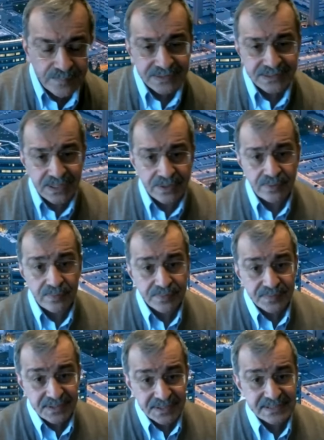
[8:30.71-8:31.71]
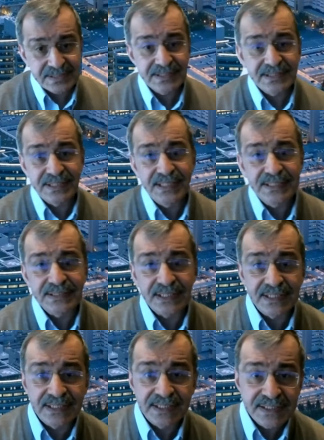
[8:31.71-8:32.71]
So this disease,
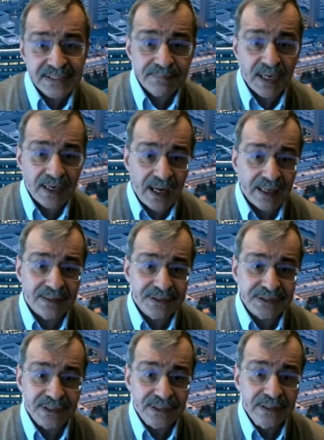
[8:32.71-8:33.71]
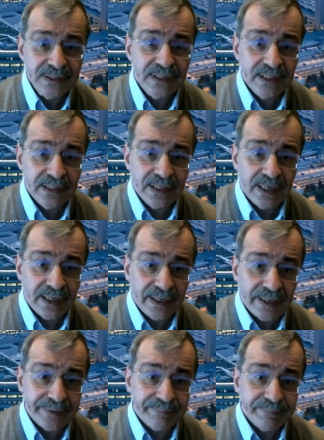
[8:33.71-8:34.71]
in its biology,
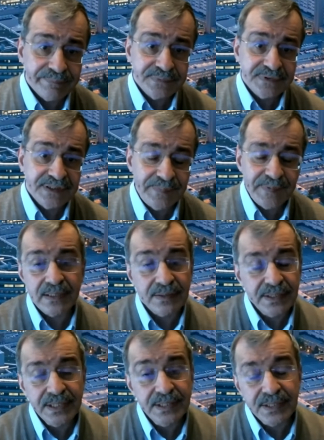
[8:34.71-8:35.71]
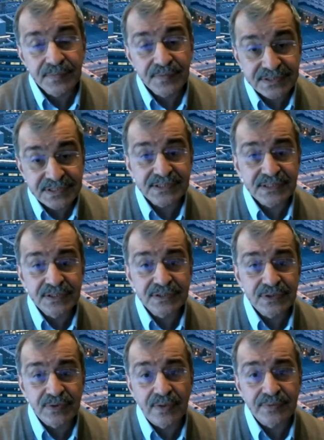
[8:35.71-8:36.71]
uh, typically resistant
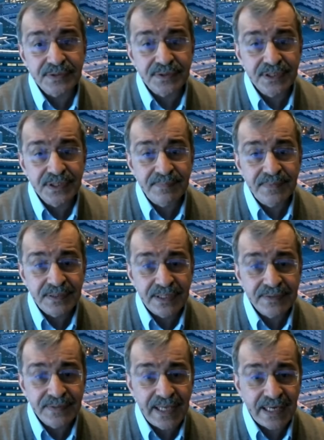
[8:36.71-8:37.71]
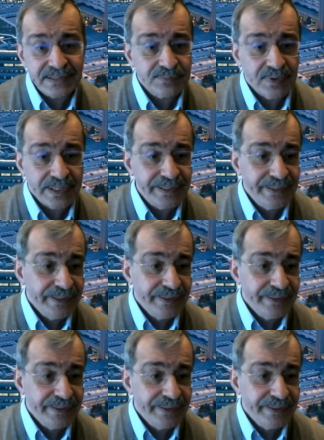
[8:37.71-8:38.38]
to our treatment, and that's why